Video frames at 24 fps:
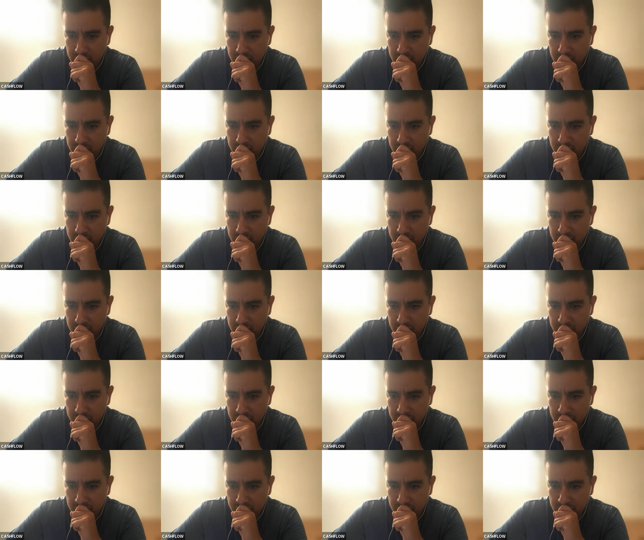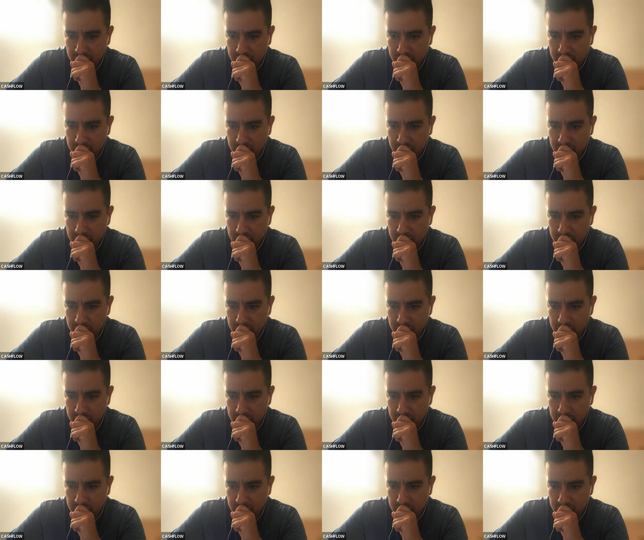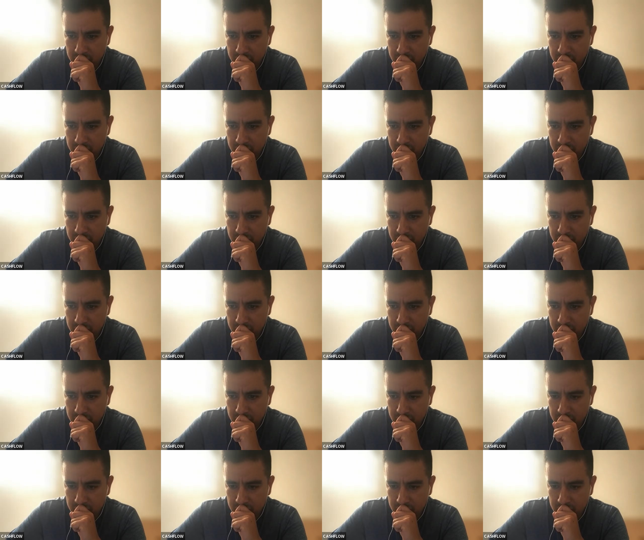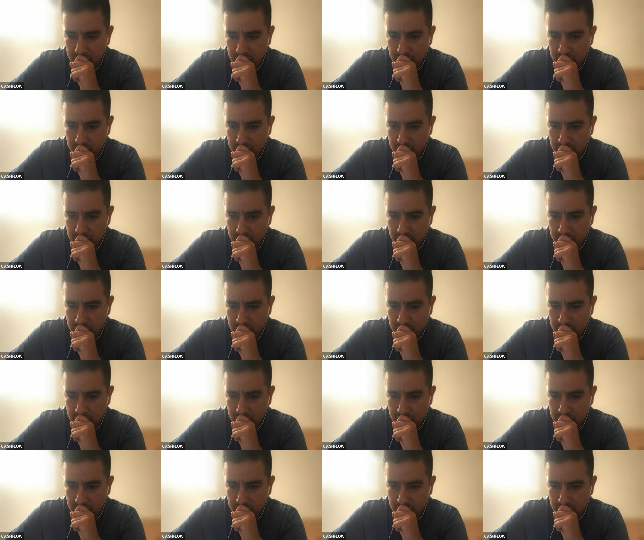(no one is talking)